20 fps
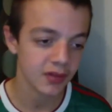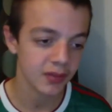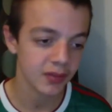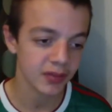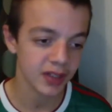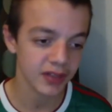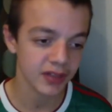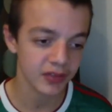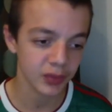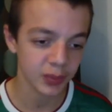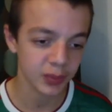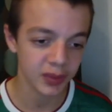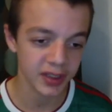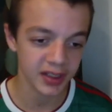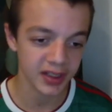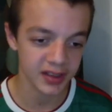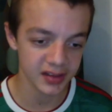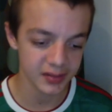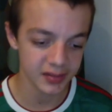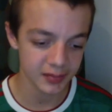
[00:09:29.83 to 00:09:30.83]
we have to win
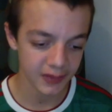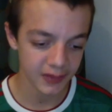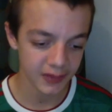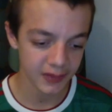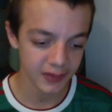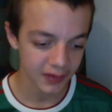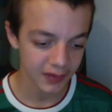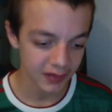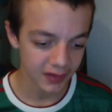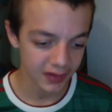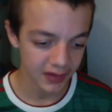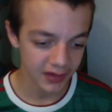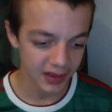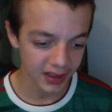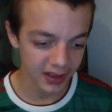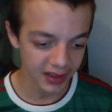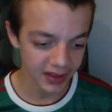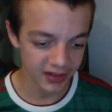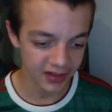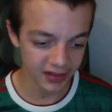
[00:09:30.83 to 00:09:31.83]
it
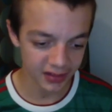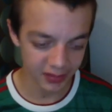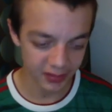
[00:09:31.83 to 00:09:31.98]
again.